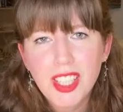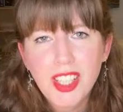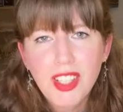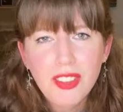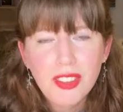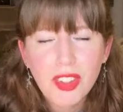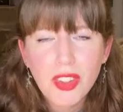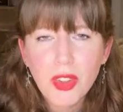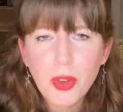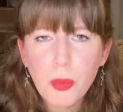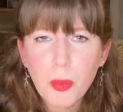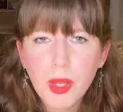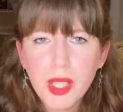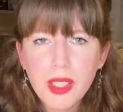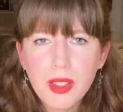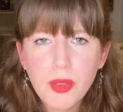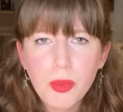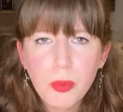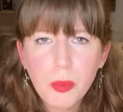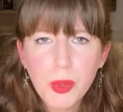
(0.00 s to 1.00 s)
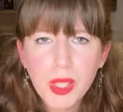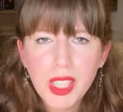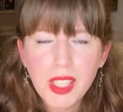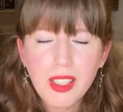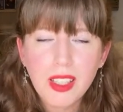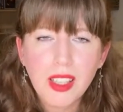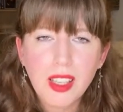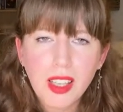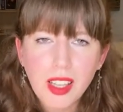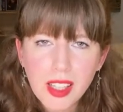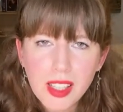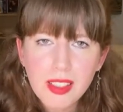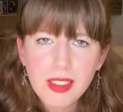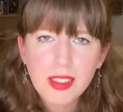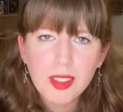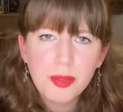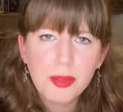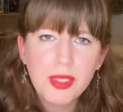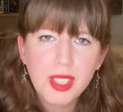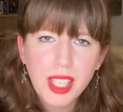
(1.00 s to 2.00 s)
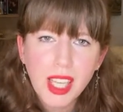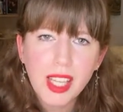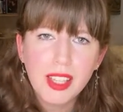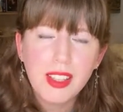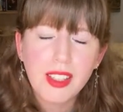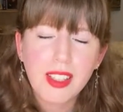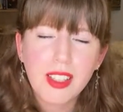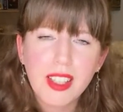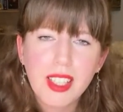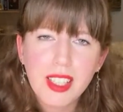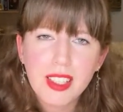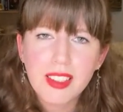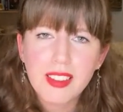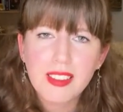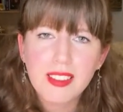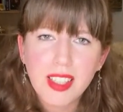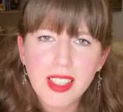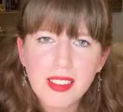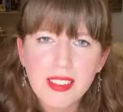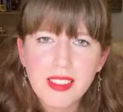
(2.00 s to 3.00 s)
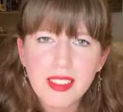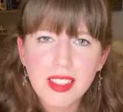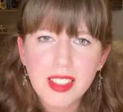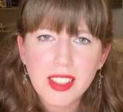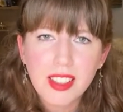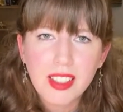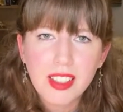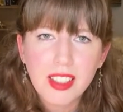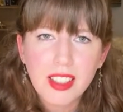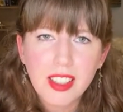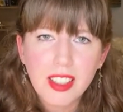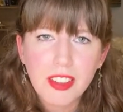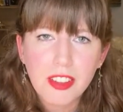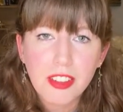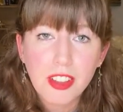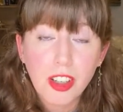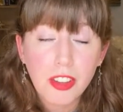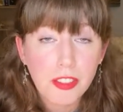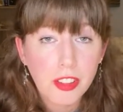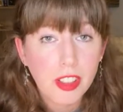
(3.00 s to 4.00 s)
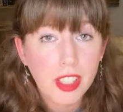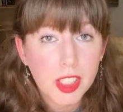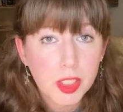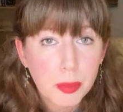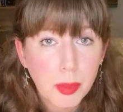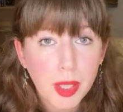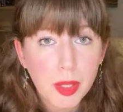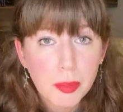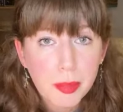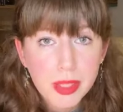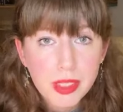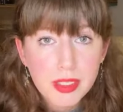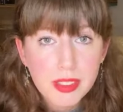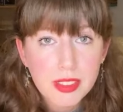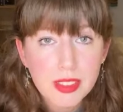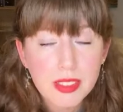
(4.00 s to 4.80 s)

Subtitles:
so that when we collide them together in the center of our experiments,